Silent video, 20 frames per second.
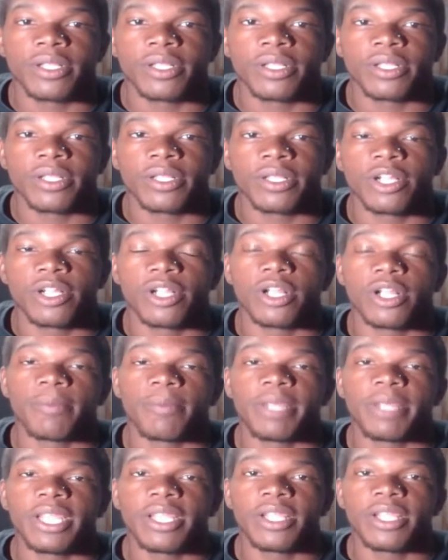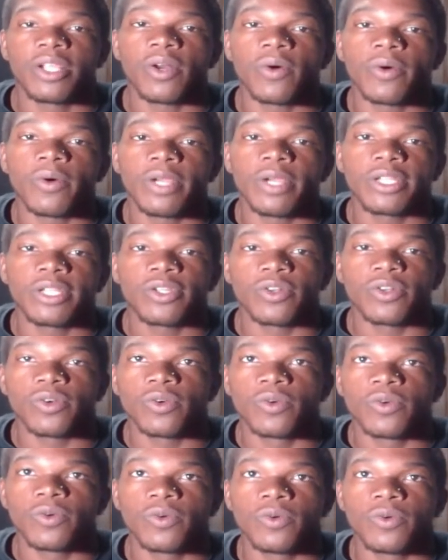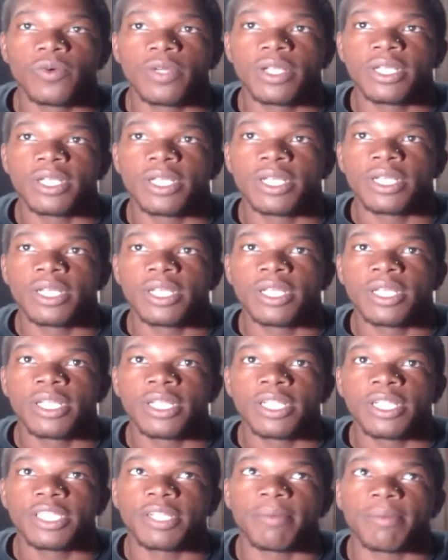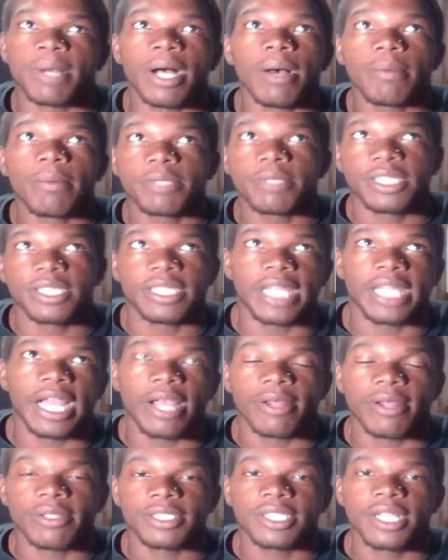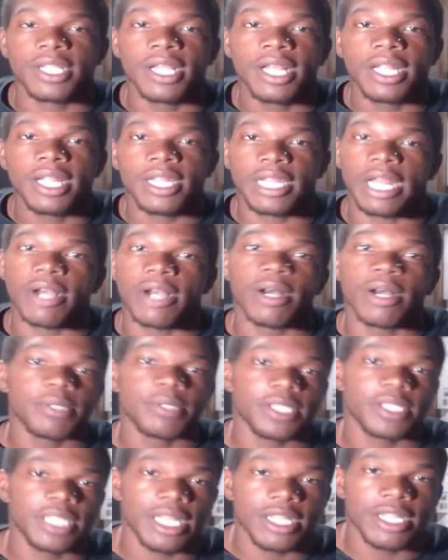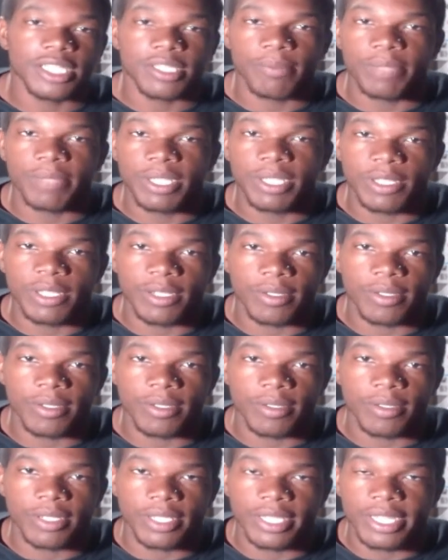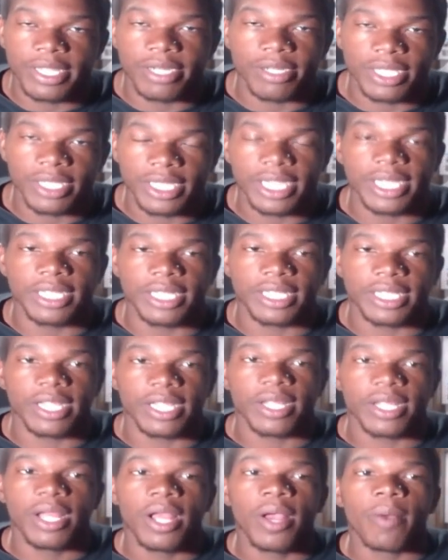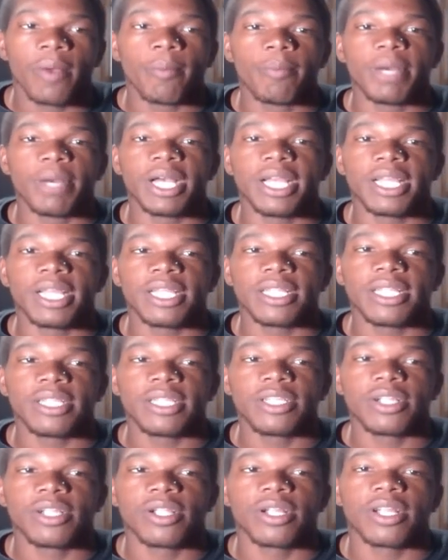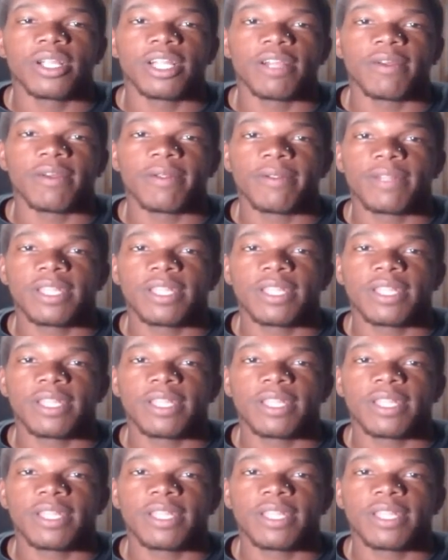you're going to be going through some ups and downs. Now, ups and downs can be literally anything, but you're going to